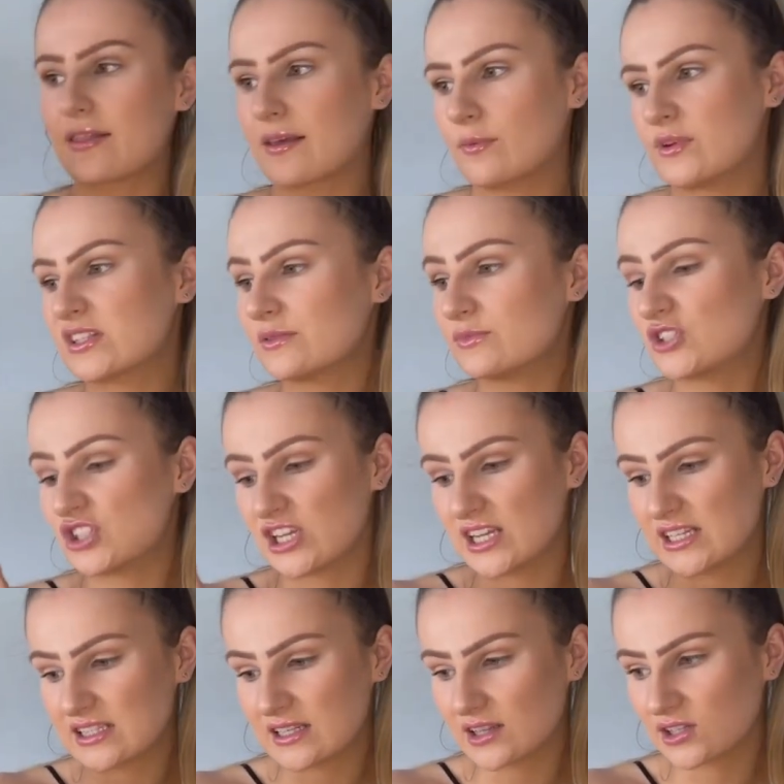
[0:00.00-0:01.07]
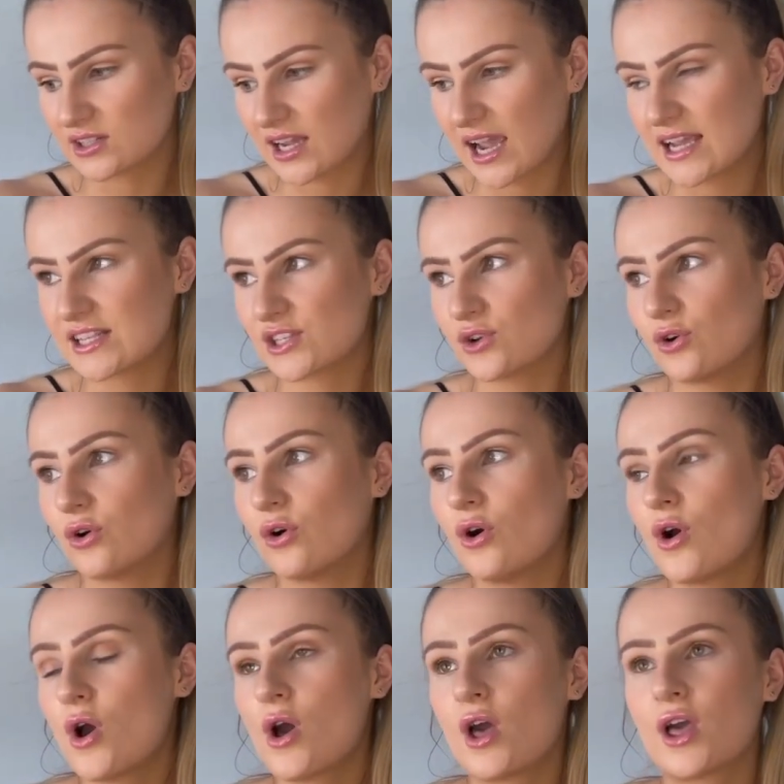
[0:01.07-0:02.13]
some jeans it look nice or
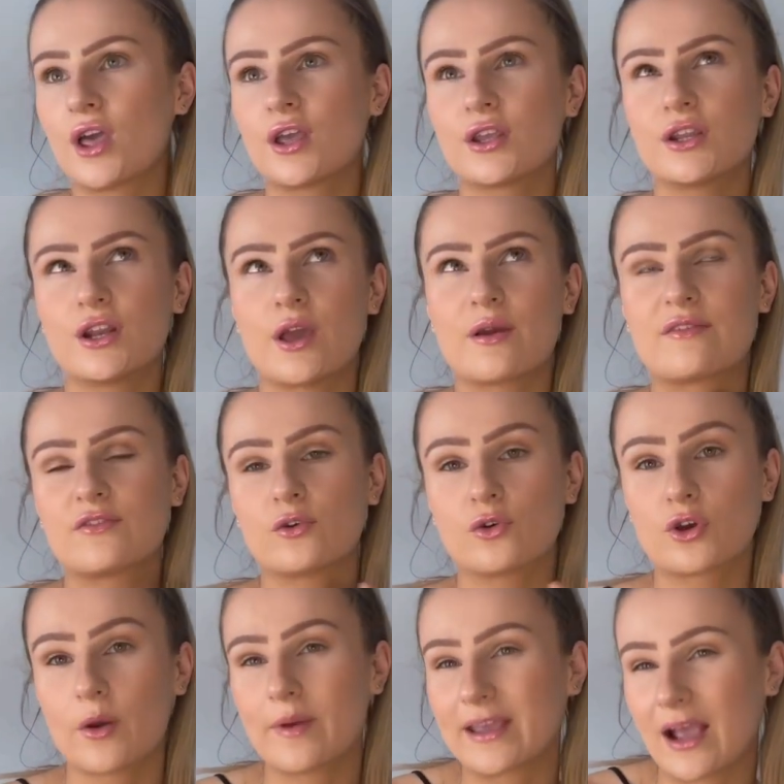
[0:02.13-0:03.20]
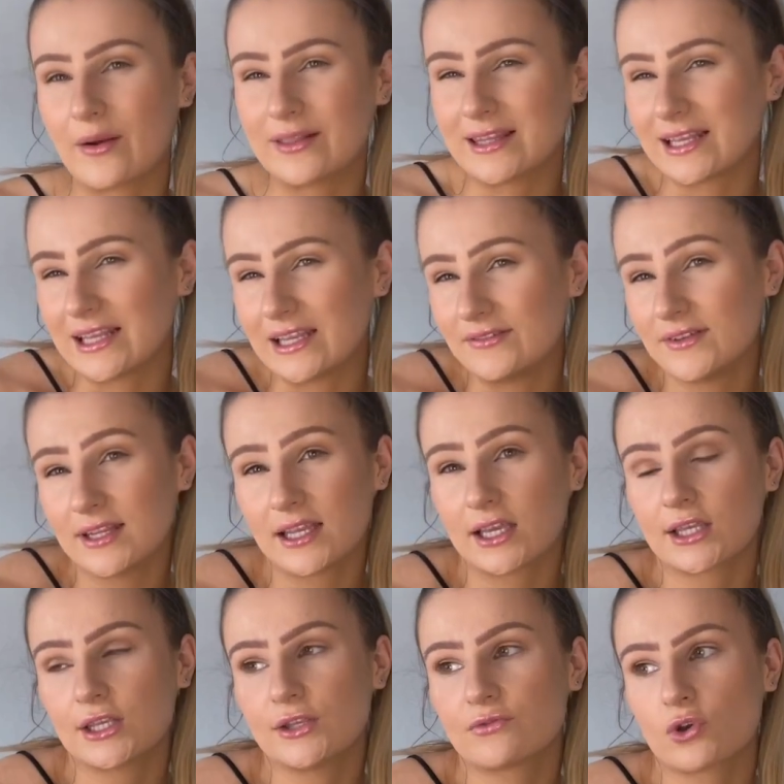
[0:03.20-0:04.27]
you know, if you're going out in the evening and
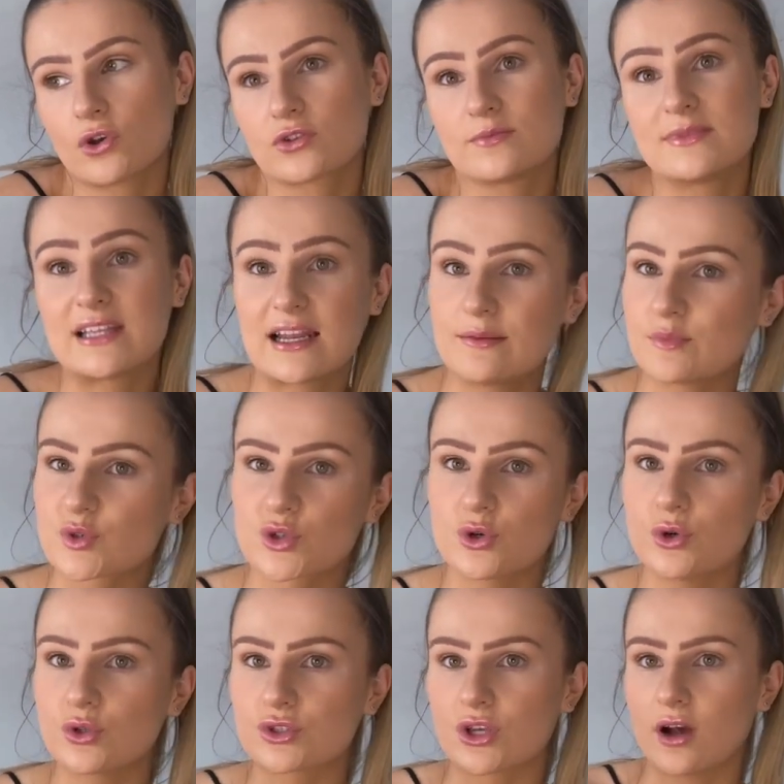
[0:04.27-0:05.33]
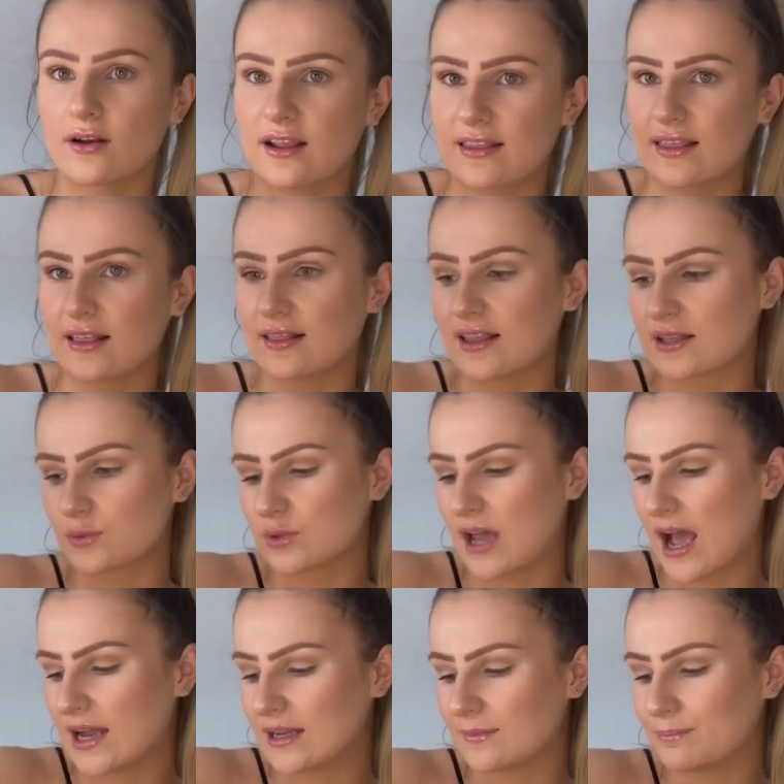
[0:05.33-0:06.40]
you've got some denim shorts on, I think this would
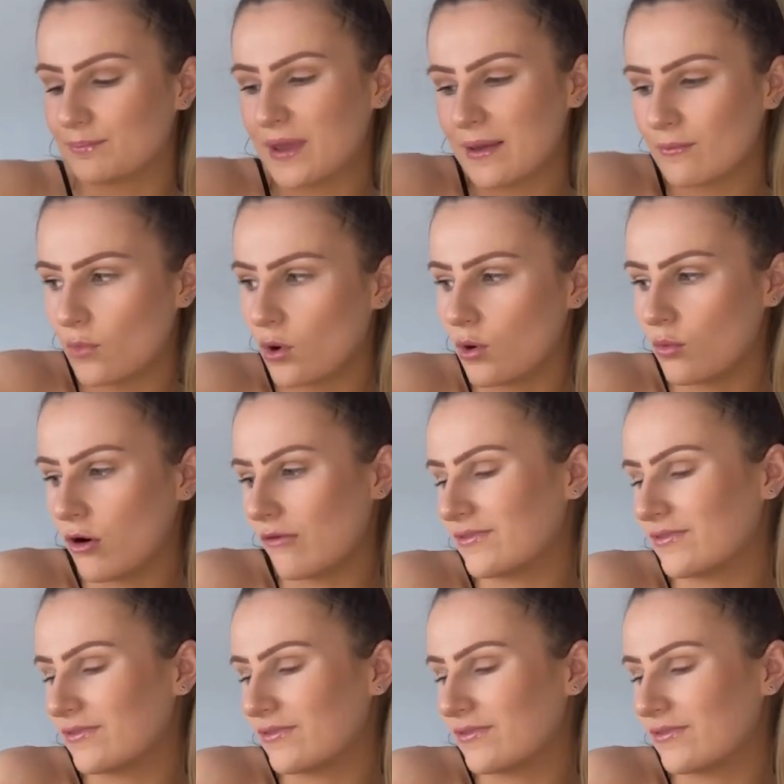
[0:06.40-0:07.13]
add a bit more warmth.